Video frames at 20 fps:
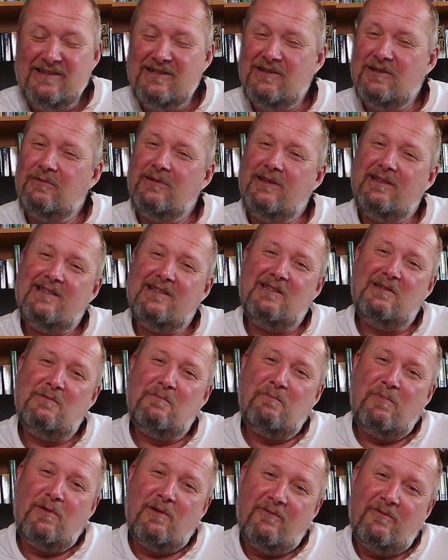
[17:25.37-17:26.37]
So this is
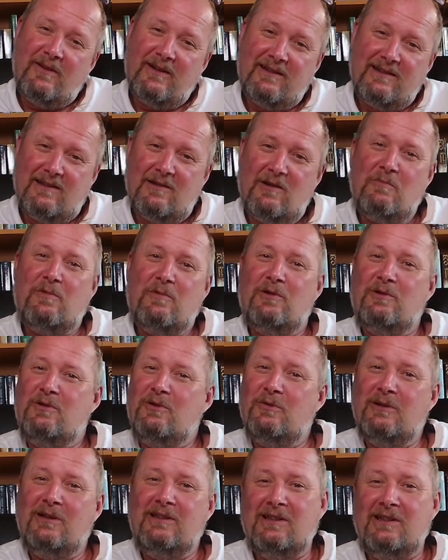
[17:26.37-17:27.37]
perfect
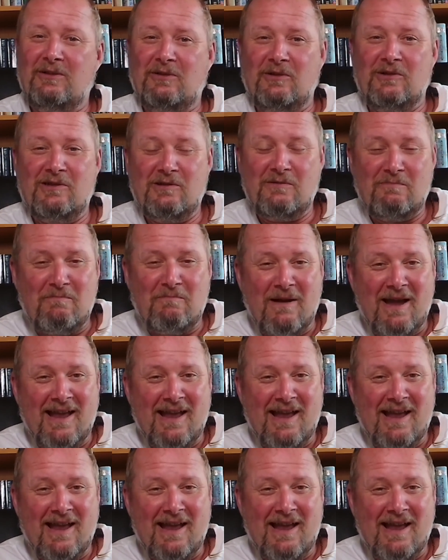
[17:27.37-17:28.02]
opportunity to